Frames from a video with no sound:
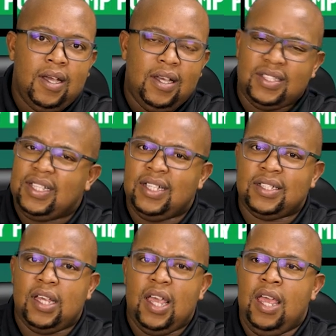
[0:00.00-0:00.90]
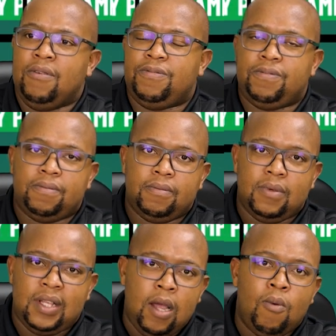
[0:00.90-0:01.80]
He says if
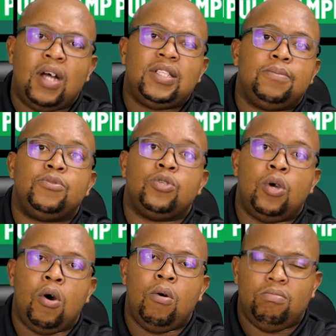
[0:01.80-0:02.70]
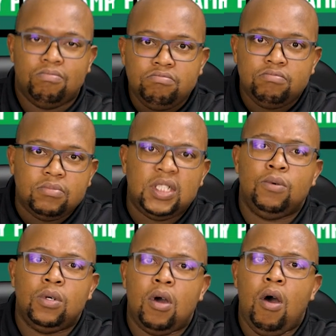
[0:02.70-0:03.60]
they want him to go, he
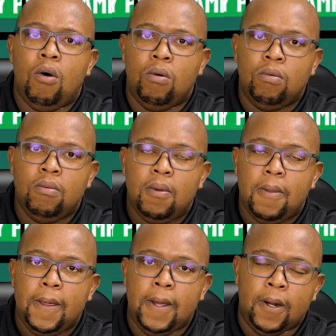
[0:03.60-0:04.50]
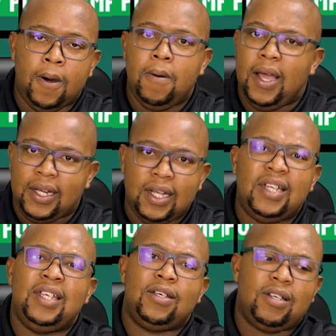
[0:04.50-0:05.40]
will go, you know. And then
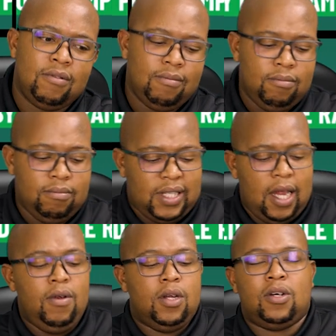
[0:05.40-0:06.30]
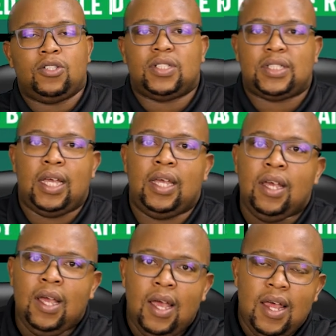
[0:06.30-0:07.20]
he carried on to say
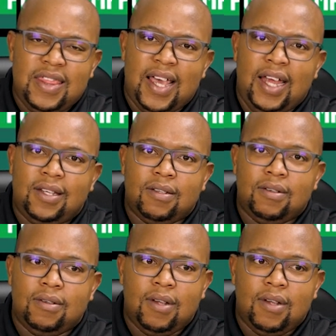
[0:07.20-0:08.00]
that